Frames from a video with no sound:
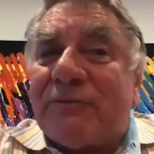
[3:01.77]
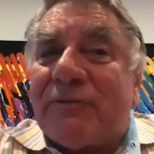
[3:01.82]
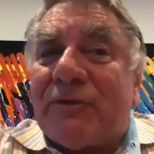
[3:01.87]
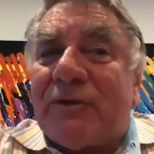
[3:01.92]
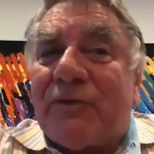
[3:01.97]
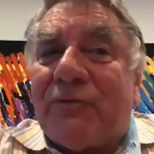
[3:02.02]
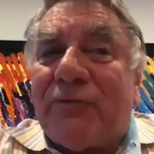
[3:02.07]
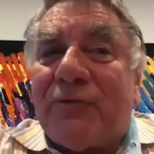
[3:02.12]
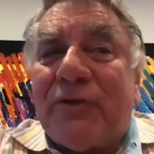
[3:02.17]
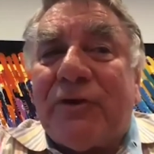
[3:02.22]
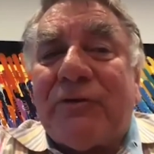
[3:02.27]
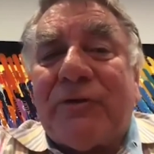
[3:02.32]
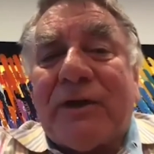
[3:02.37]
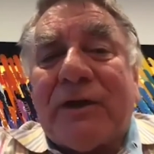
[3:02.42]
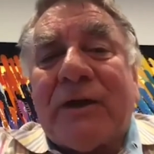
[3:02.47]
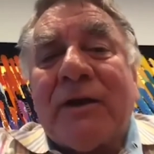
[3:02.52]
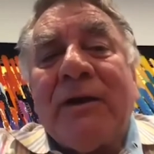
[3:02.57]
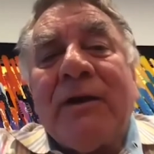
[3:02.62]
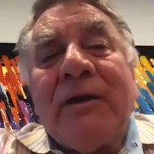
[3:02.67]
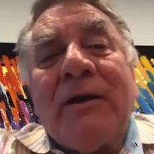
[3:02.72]
of
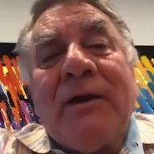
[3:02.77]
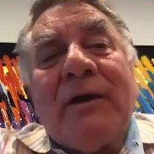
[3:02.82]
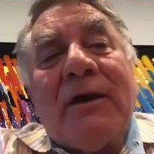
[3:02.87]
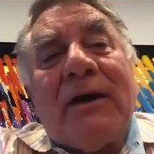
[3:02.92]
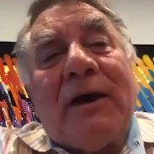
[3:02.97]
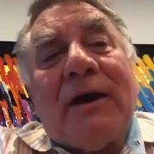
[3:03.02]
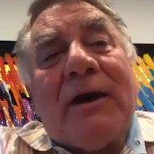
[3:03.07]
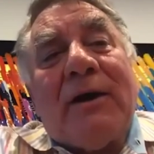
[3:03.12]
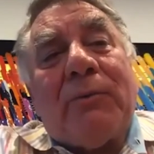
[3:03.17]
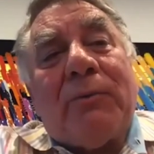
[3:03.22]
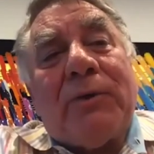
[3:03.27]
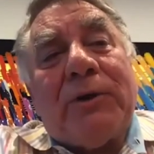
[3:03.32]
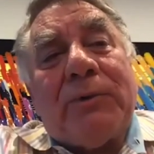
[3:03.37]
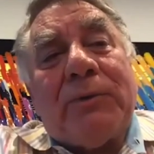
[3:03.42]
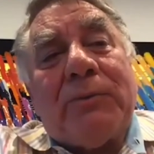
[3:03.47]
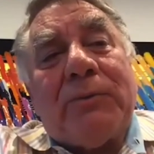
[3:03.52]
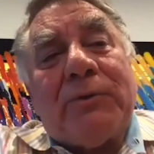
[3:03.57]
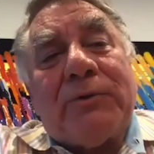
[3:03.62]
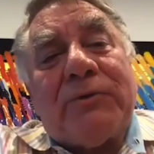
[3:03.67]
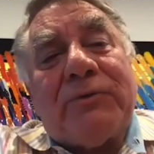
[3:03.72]
interfering, we
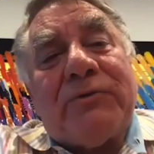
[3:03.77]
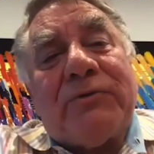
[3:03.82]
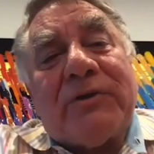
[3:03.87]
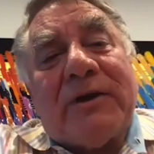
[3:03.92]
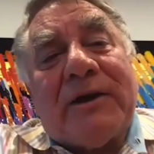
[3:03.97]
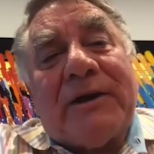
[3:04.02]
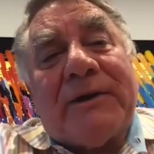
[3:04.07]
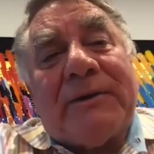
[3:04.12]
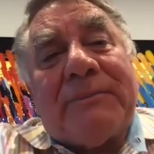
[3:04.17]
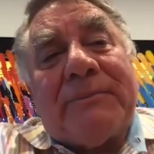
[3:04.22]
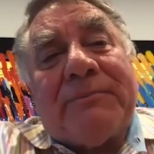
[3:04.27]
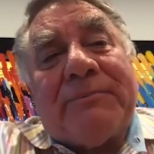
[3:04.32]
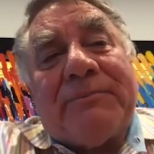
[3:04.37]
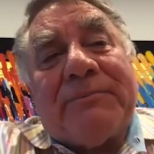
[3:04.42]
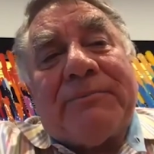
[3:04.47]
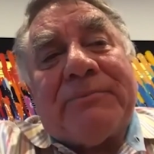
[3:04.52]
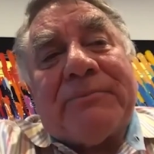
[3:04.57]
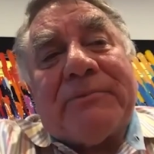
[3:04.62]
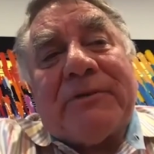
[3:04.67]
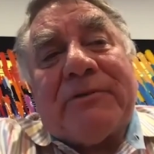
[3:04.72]
would
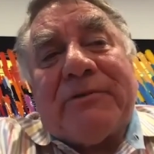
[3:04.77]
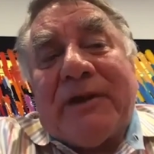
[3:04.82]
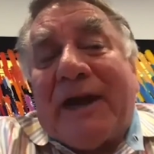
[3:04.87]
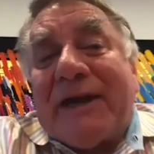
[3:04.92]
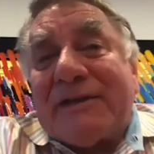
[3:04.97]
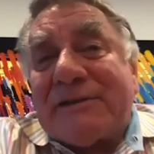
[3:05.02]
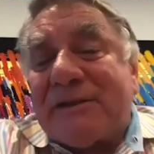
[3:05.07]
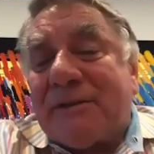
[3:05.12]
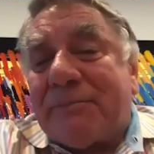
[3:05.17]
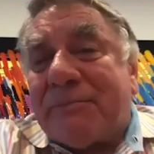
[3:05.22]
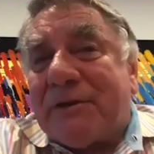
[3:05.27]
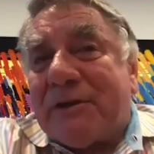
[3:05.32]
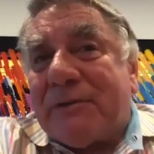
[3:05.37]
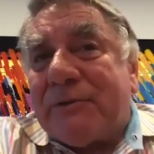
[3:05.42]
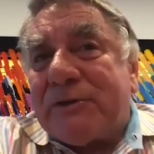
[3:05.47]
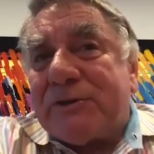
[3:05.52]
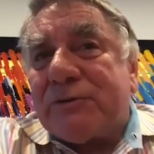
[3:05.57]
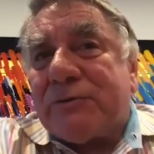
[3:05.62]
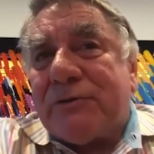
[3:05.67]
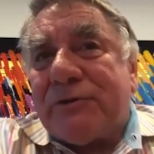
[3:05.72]
create something that
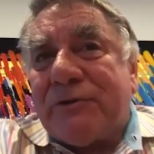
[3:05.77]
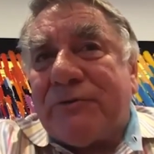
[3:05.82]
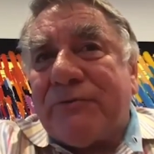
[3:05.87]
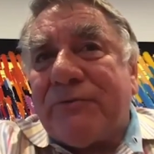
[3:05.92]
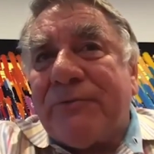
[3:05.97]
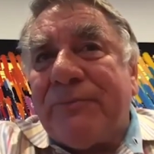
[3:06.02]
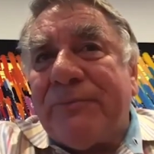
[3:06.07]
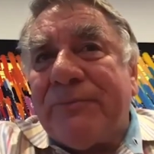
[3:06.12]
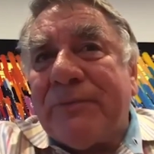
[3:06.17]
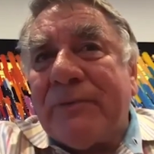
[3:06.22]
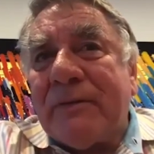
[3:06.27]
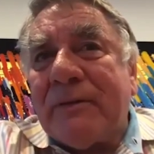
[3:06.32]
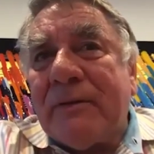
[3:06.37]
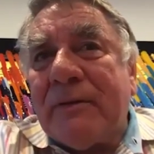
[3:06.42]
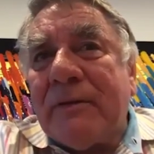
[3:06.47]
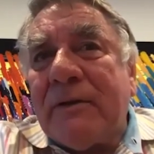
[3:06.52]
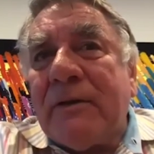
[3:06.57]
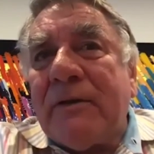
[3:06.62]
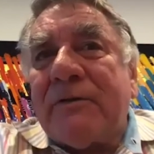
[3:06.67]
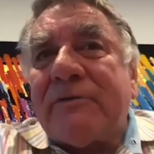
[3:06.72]
we shouldn't have.
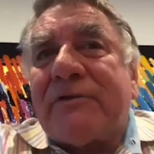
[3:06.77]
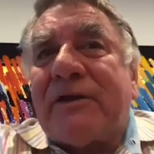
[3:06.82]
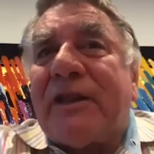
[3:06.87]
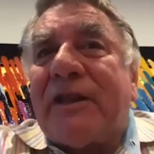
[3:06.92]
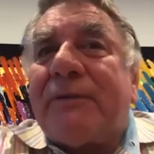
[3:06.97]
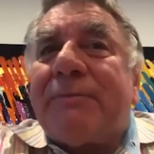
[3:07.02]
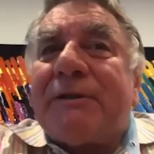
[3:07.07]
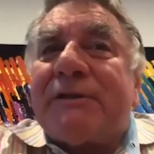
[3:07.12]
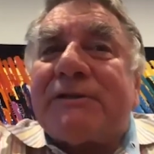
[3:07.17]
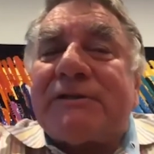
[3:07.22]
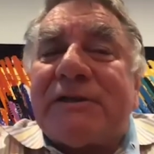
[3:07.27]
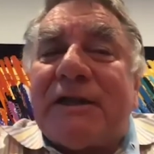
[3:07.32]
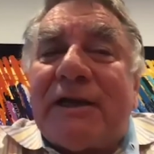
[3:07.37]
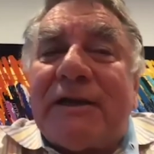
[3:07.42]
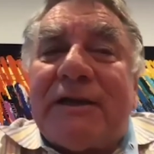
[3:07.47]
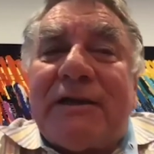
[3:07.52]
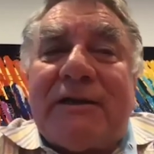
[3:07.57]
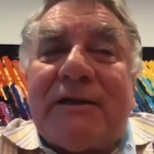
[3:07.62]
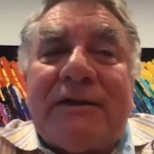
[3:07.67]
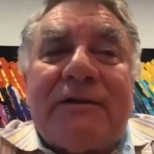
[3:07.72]
So they've been
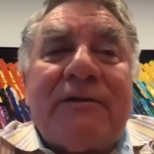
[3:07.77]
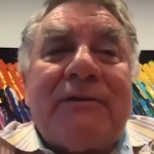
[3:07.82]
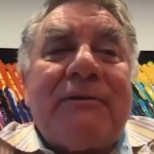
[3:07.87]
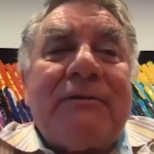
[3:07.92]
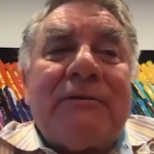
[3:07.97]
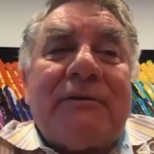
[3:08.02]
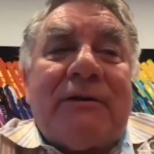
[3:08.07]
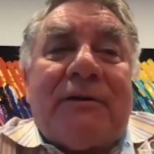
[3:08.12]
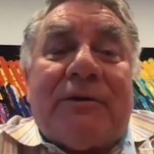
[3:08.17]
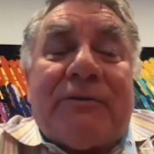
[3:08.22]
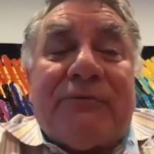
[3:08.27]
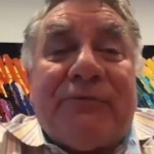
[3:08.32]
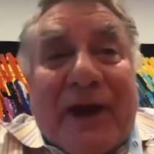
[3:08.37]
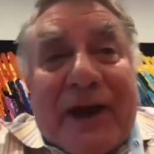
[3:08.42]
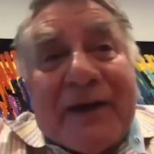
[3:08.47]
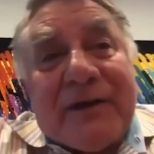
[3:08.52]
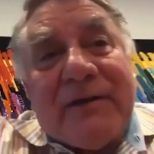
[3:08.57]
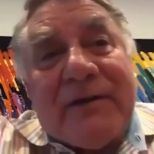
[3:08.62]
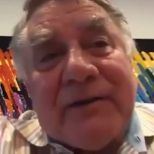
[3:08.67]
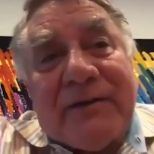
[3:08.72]
studied in
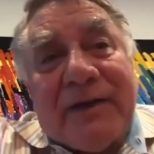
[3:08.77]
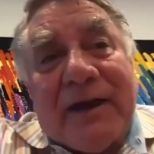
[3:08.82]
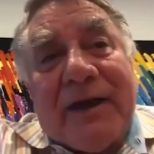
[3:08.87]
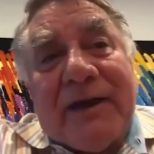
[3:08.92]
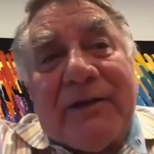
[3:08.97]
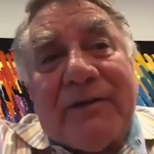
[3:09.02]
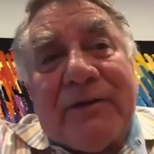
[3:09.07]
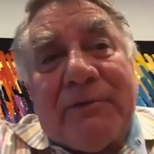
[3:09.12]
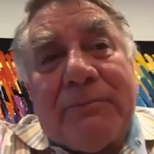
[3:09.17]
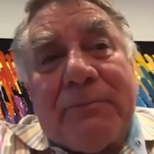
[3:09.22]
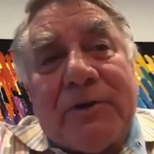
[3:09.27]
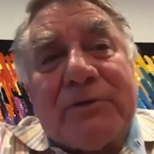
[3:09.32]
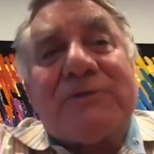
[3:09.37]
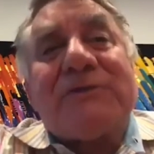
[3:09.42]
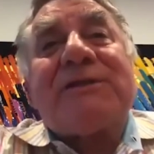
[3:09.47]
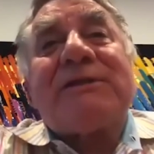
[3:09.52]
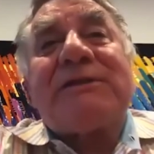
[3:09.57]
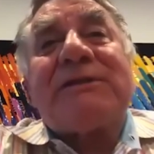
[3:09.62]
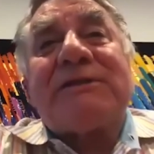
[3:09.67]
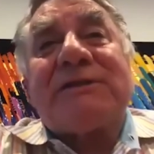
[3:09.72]
fact, they are the
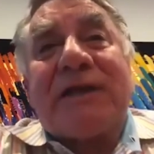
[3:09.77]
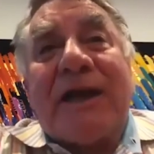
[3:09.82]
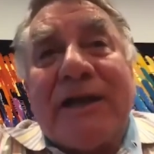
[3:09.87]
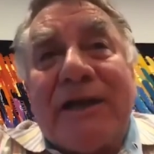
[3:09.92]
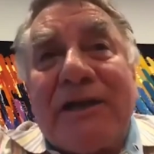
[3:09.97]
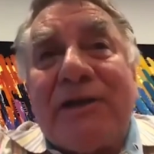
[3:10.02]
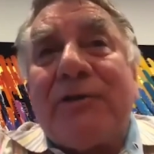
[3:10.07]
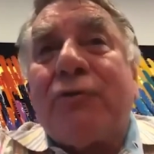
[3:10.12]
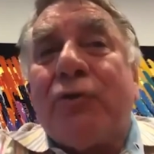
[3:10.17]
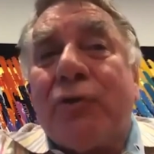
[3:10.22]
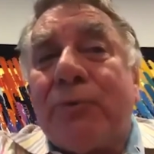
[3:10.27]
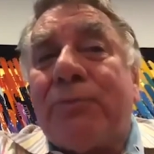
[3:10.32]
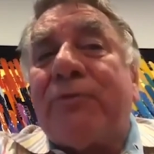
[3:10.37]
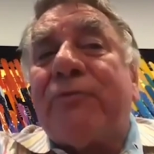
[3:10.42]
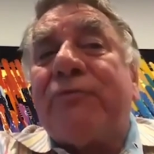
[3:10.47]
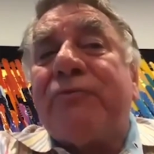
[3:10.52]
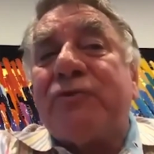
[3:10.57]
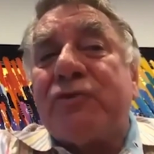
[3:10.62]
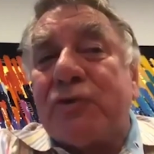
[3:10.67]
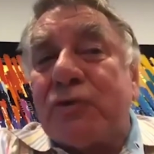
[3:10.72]
most studied group
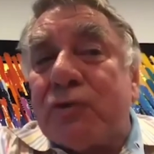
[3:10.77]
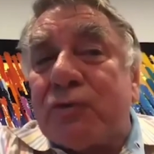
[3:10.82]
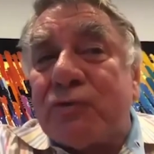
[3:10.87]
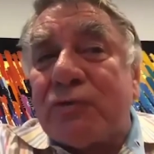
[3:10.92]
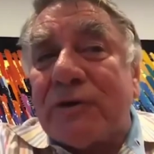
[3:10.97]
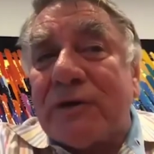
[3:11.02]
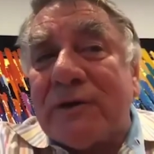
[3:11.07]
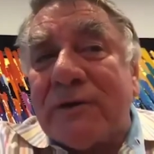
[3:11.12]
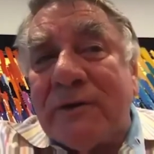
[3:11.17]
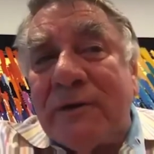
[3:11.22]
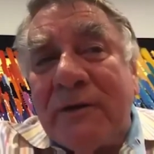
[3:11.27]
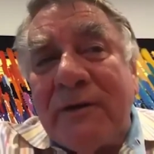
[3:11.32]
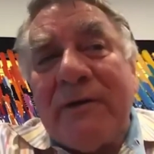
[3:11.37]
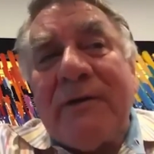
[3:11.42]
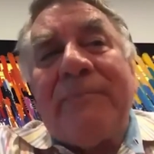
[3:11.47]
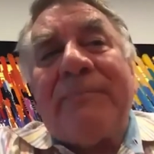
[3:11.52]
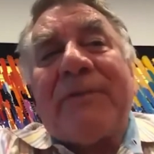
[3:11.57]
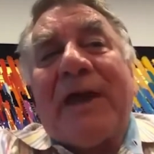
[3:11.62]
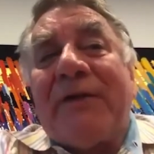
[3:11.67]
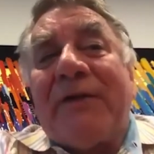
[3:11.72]
of children
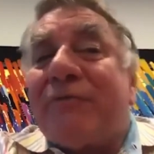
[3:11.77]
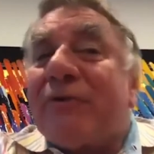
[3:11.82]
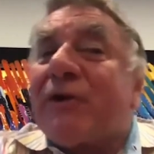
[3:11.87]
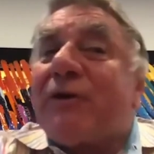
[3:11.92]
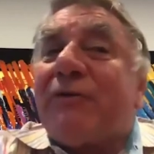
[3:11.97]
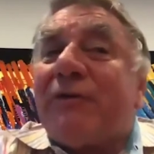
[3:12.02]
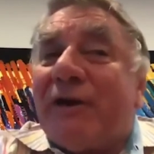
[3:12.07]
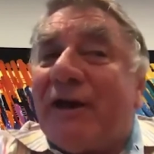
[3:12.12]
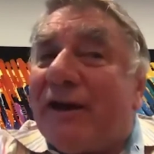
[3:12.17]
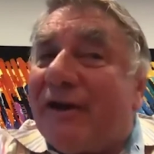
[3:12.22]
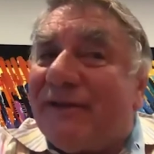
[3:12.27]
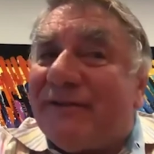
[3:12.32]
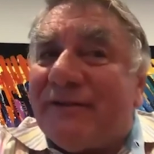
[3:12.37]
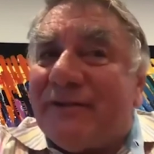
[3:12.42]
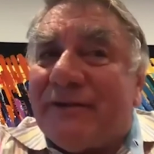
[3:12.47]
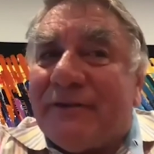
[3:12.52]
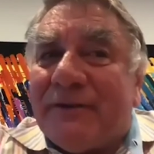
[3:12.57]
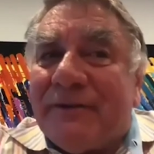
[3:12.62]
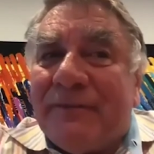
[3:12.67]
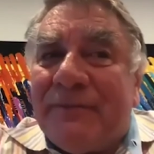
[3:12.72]
ever
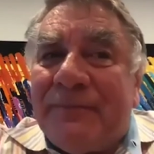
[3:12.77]
created.